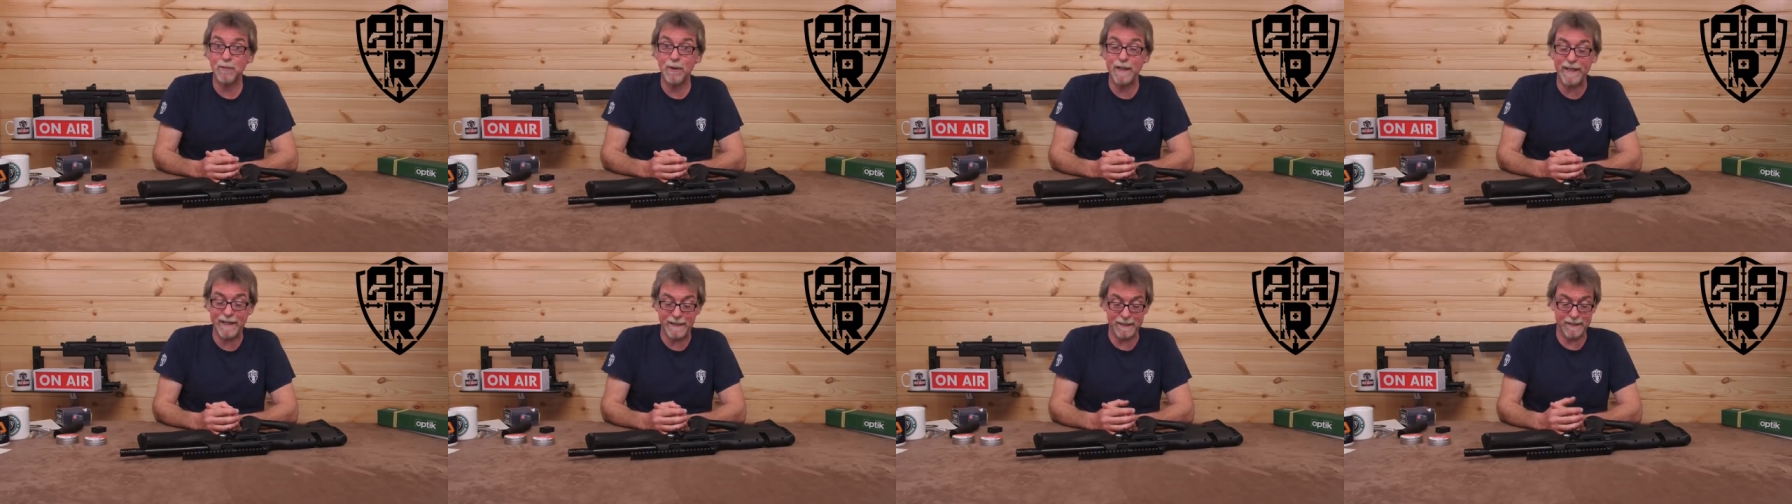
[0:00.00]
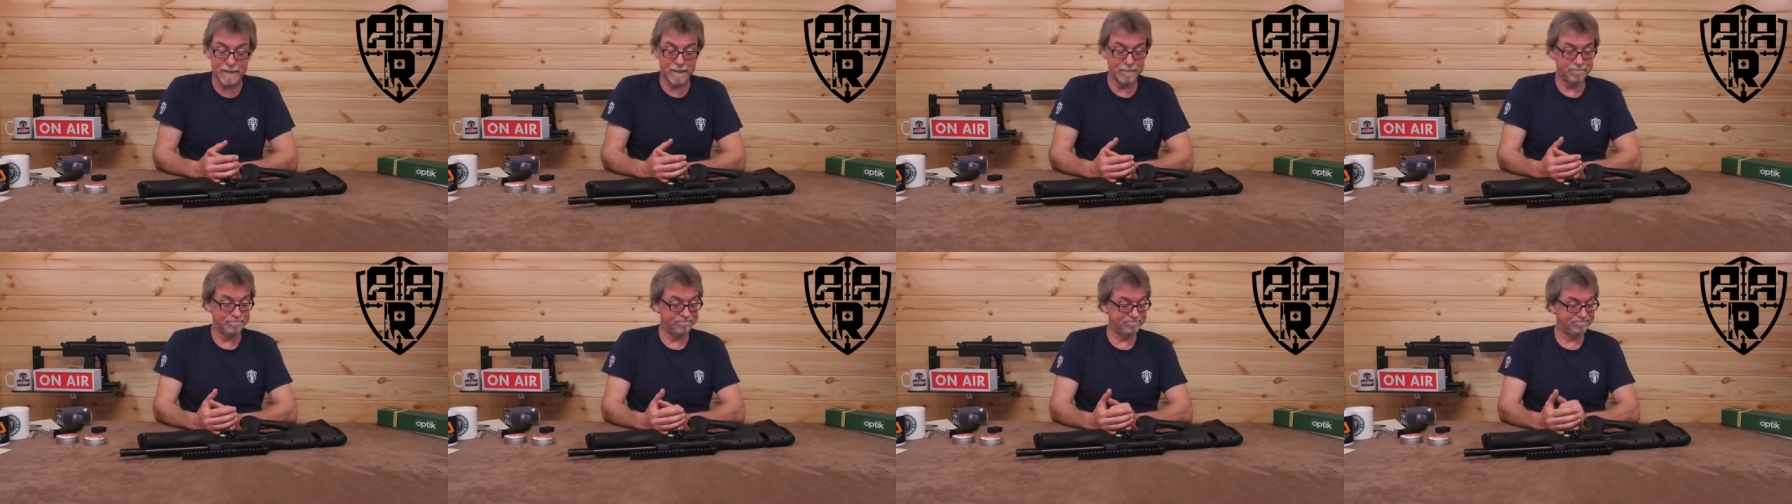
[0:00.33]

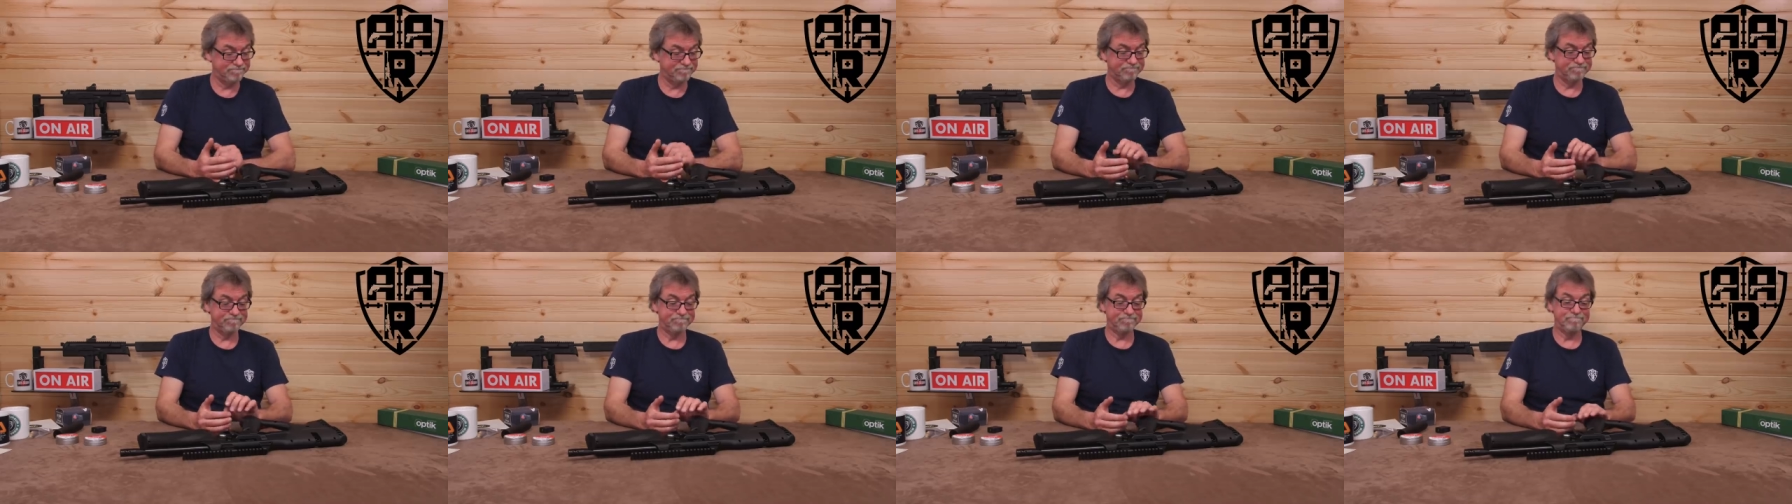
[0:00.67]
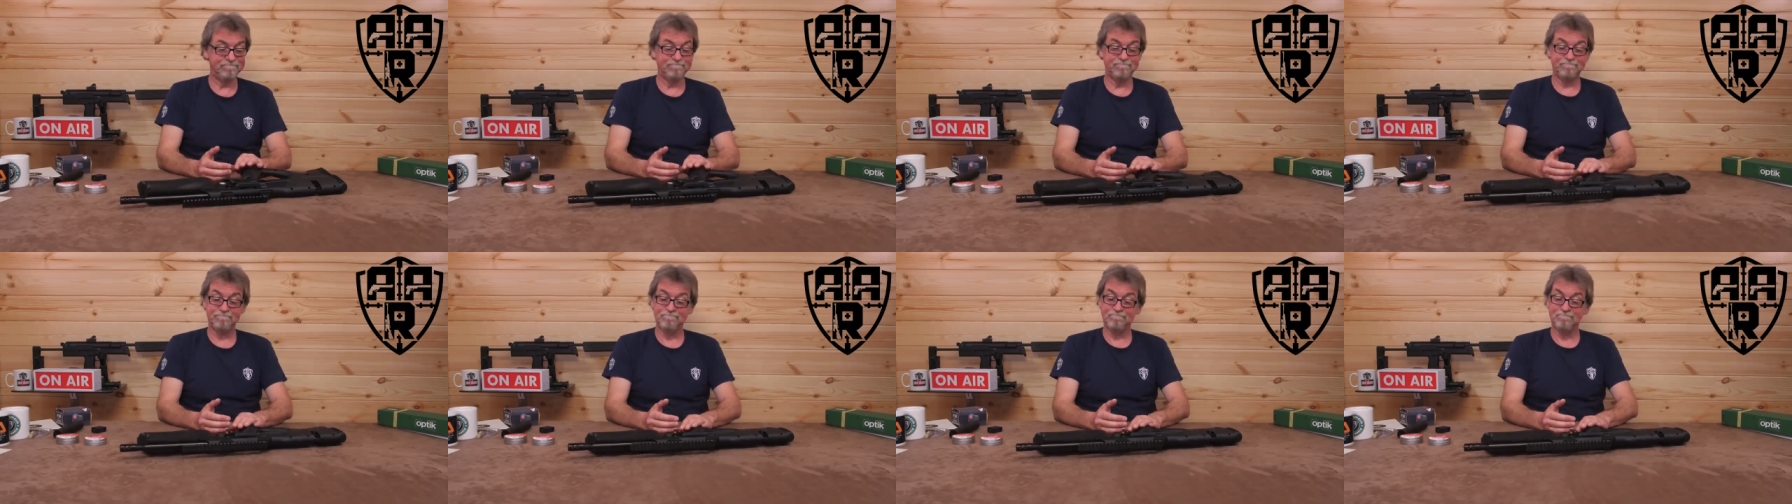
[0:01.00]
week.
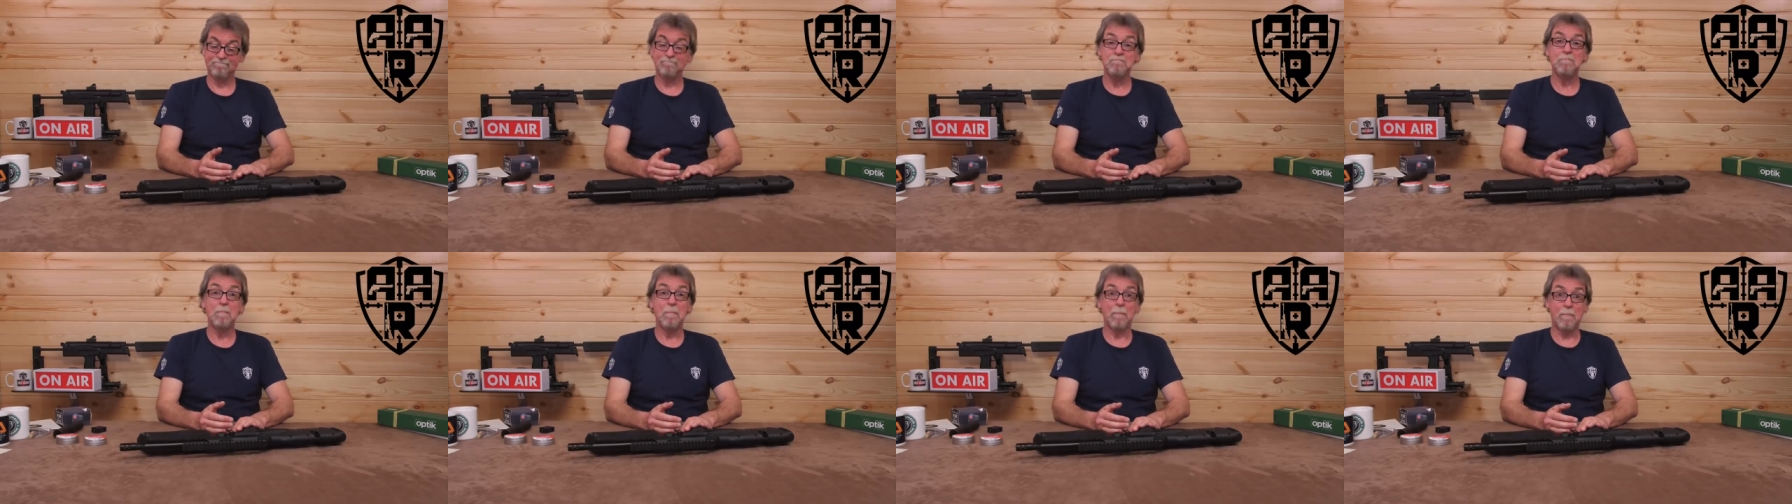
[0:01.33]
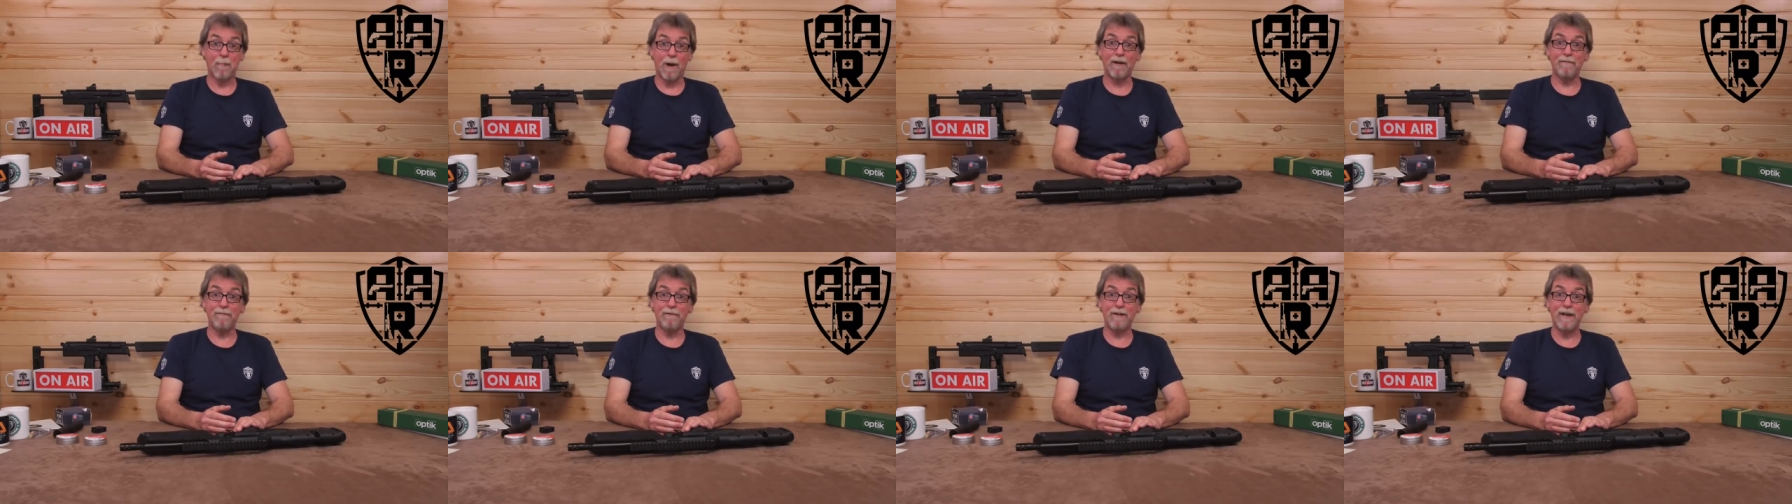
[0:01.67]

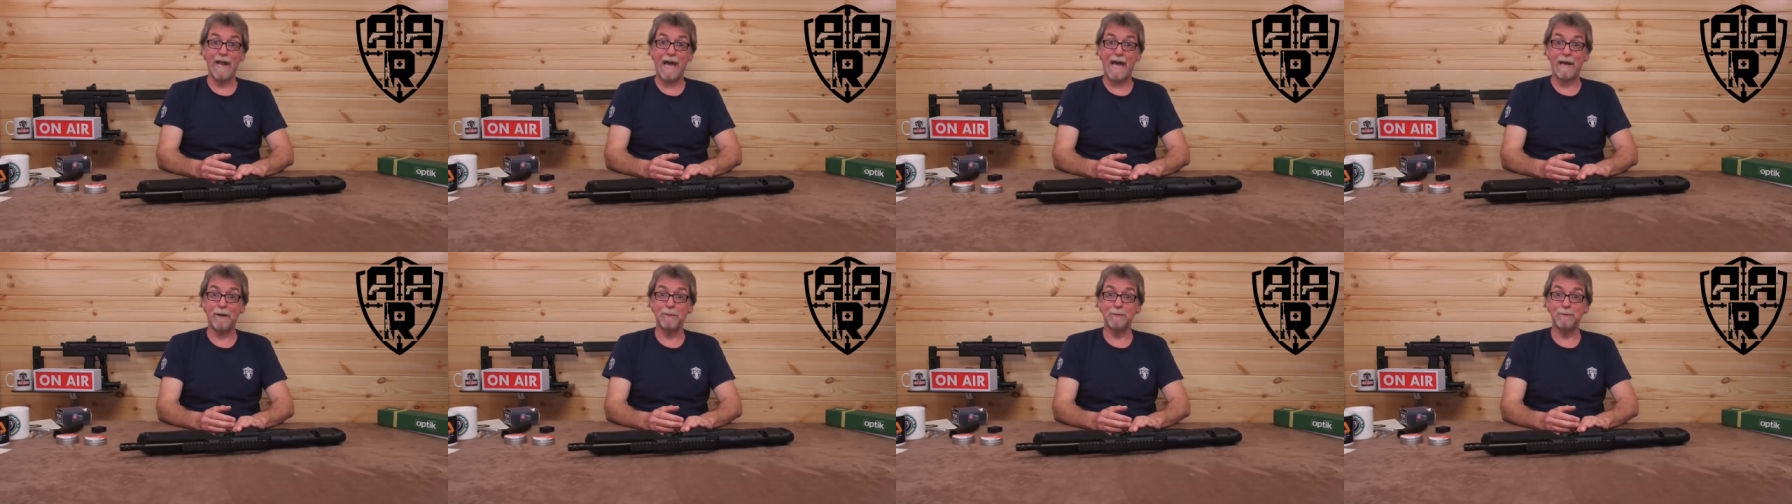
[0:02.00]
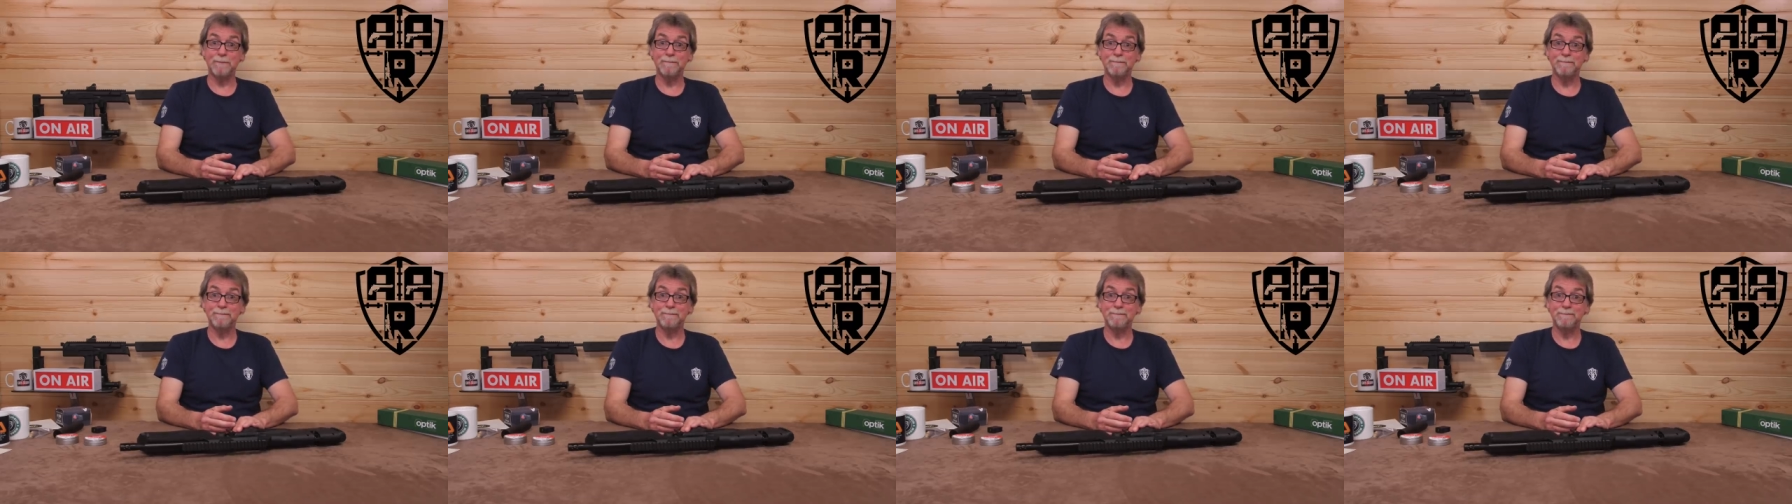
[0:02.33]
Bye for
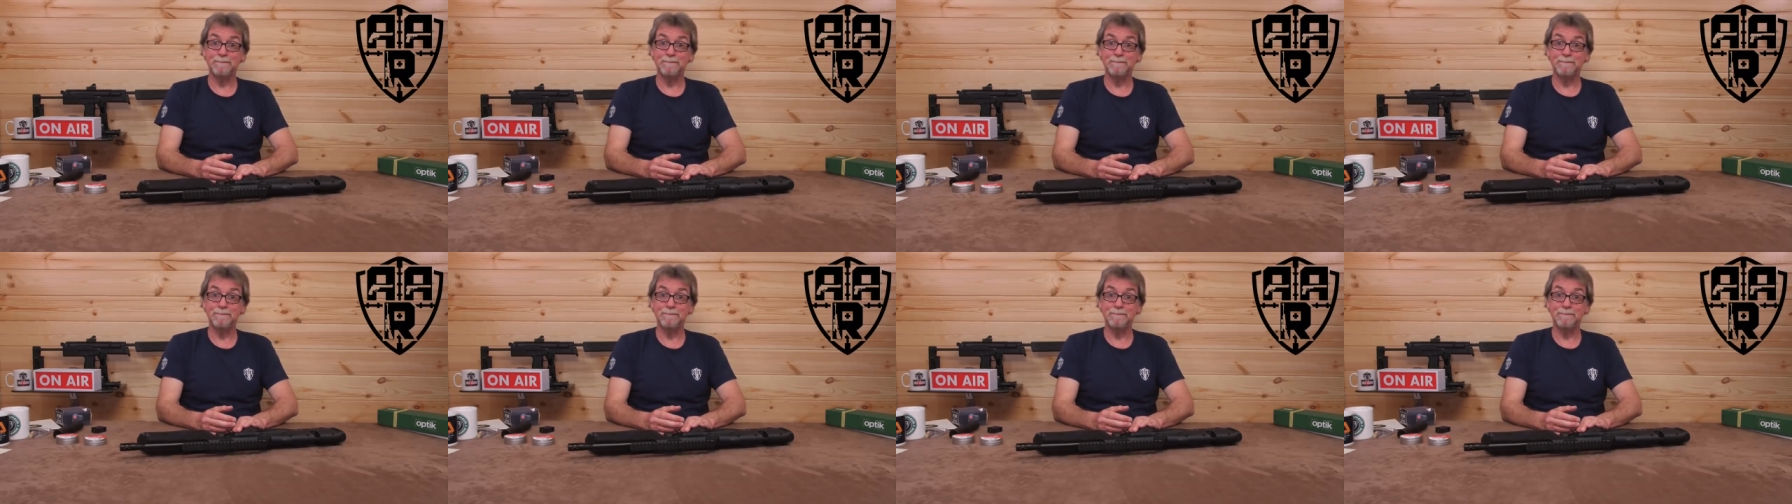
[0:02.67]
now.